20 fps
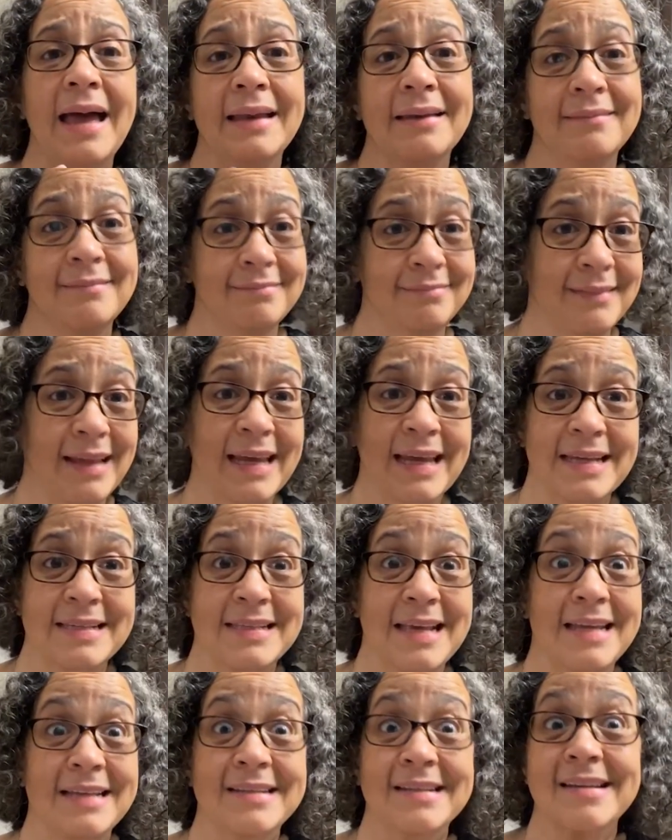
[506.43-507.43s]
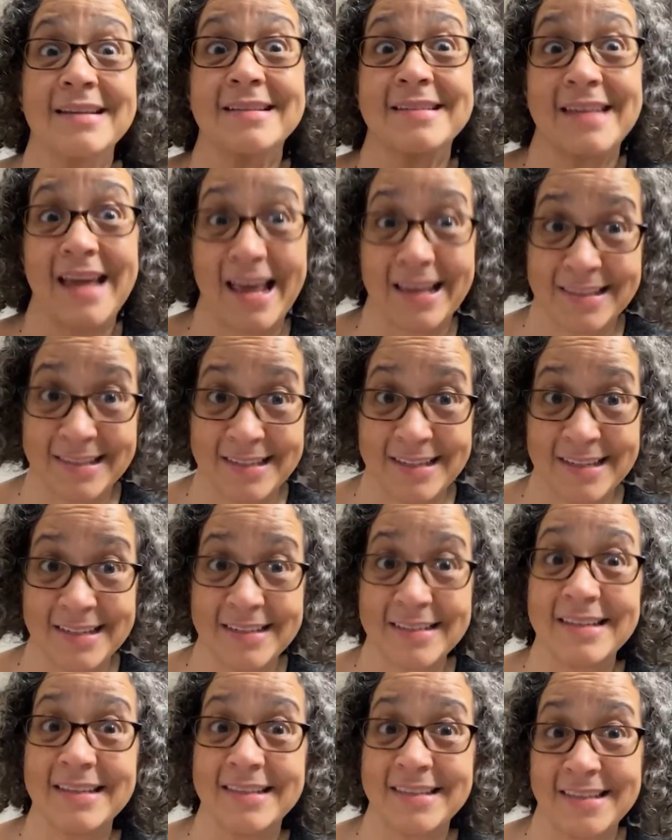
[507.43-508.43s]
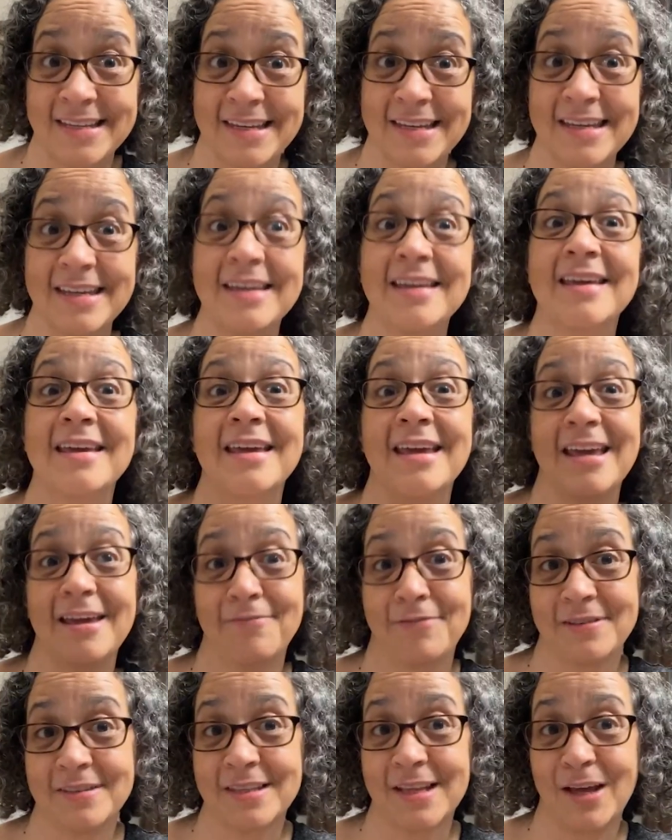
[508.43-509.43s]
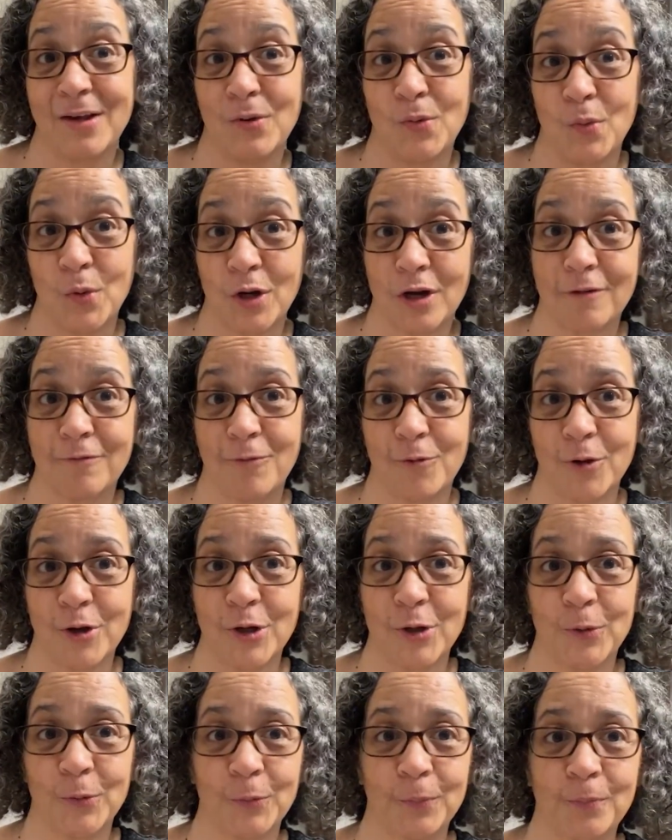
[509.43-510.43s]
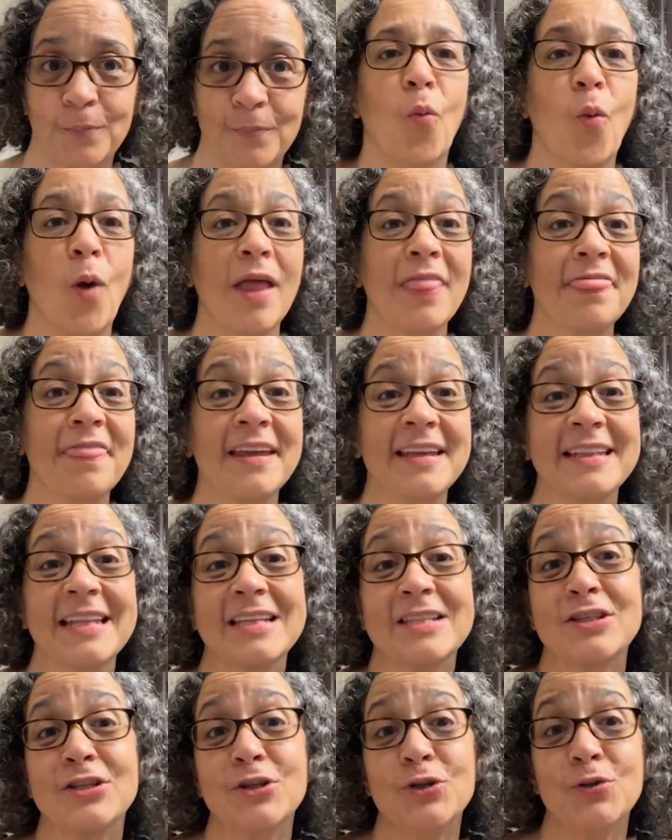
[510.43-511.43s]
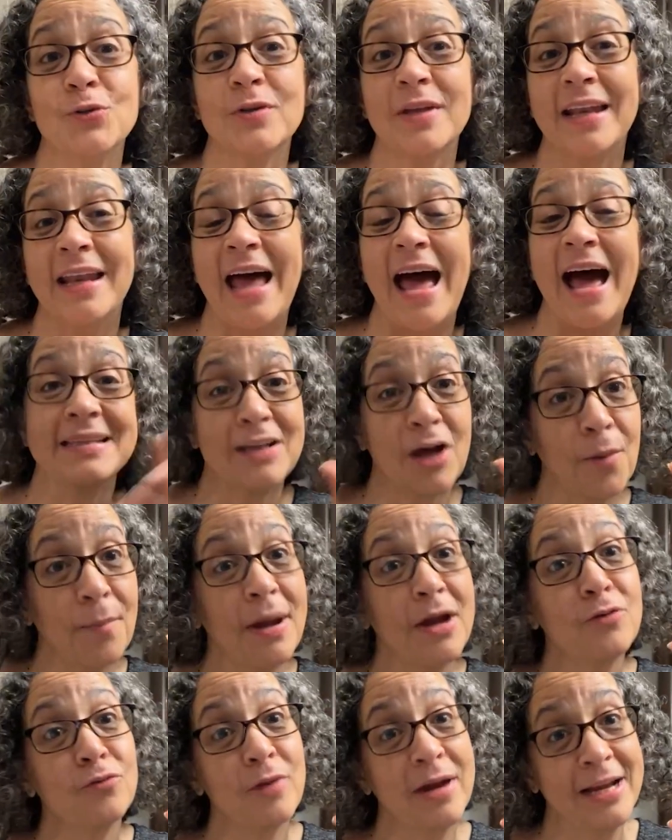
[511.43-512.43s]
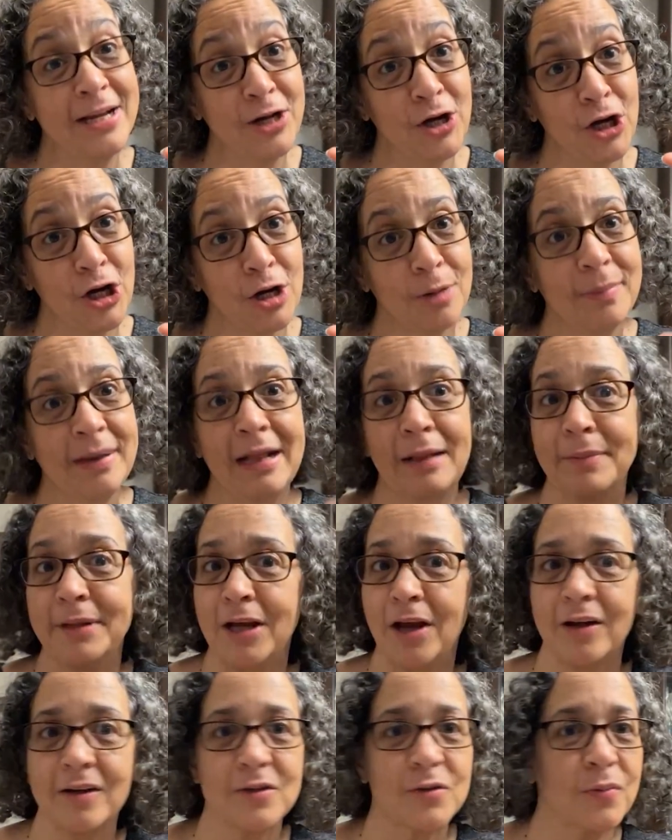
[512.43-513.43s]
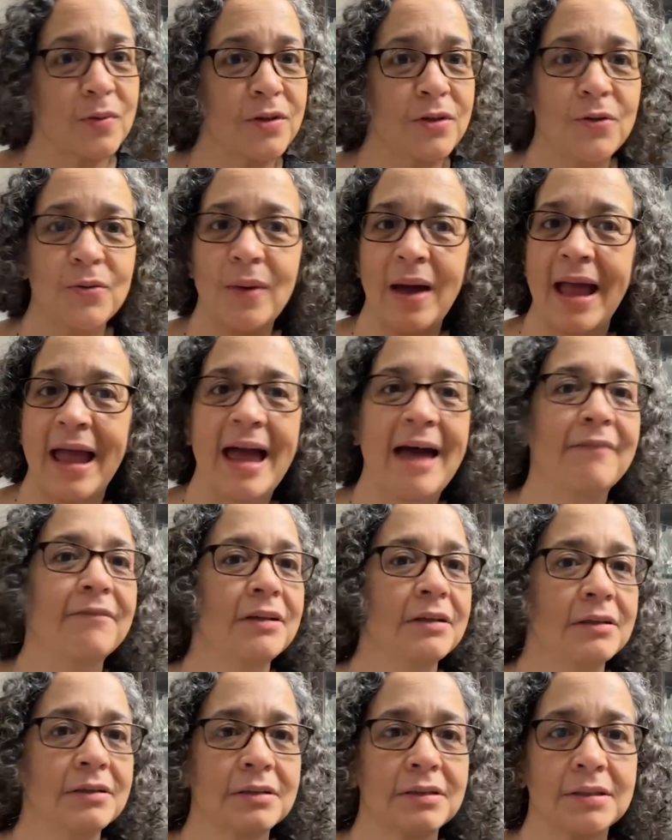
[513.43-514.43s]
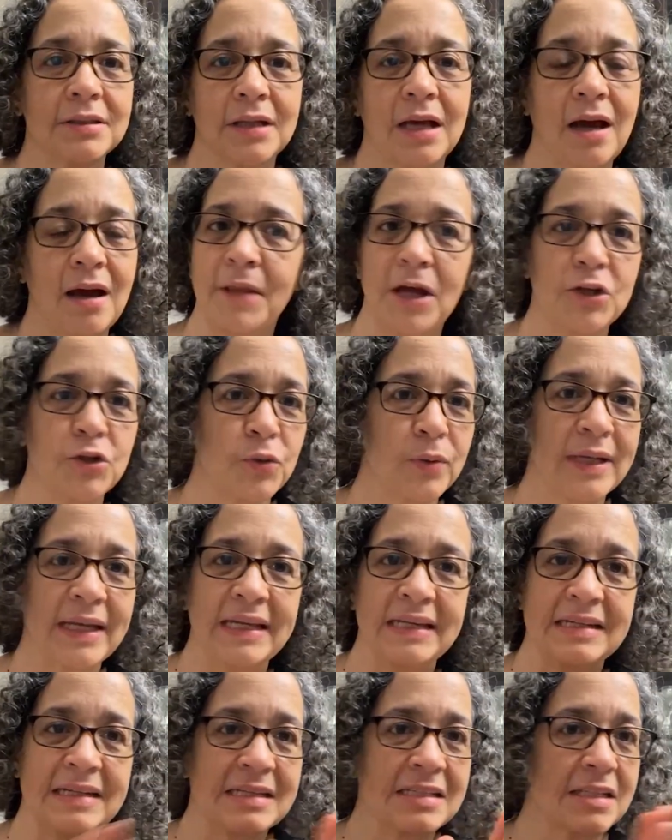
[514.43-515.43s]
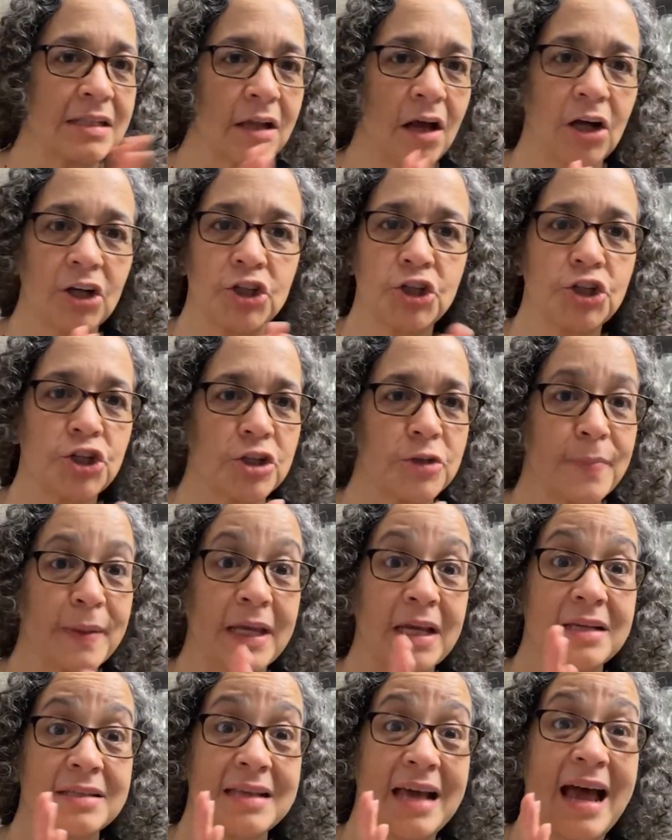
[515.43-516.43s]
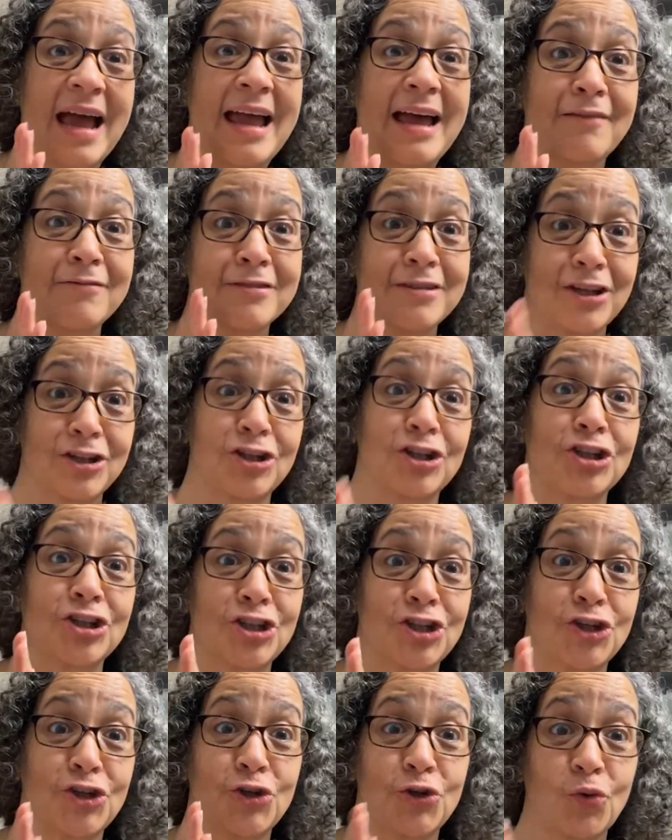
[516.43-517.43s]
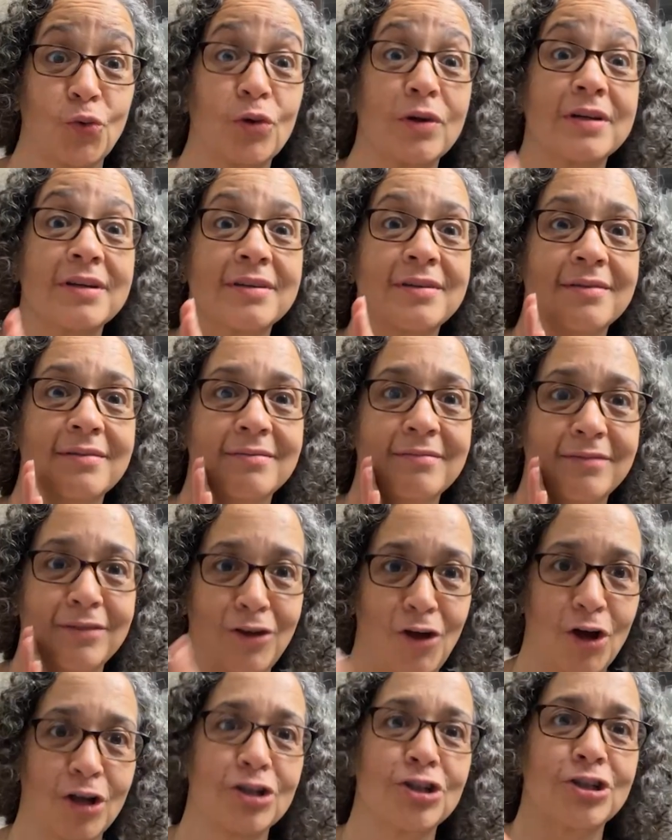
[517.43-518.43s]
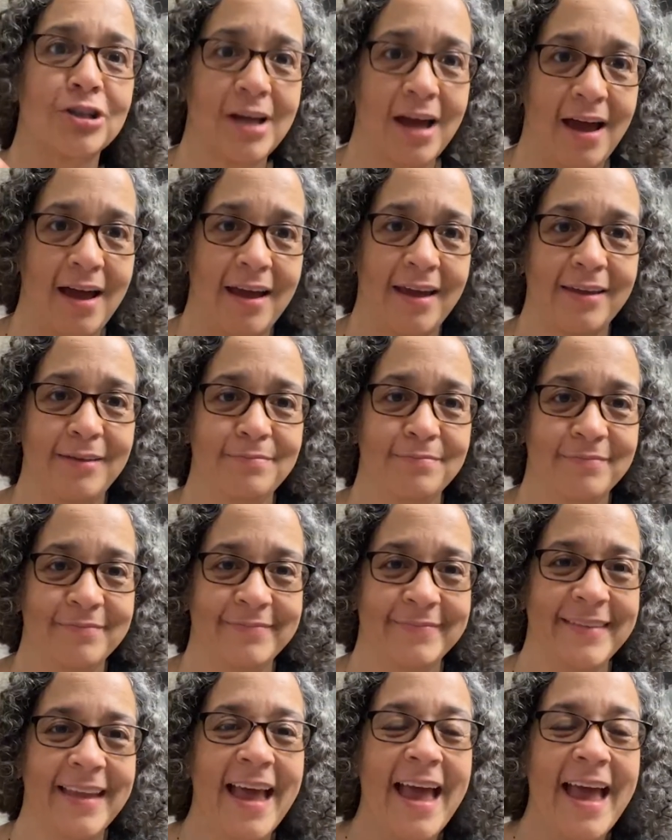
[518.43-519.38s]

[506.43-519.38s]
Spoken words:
And like I said, test it to see if it's gonna work for you. One thing that's new that is on my radar, but I'll be honest with you, I'm not doing it in this launch just because I have such a short launch time.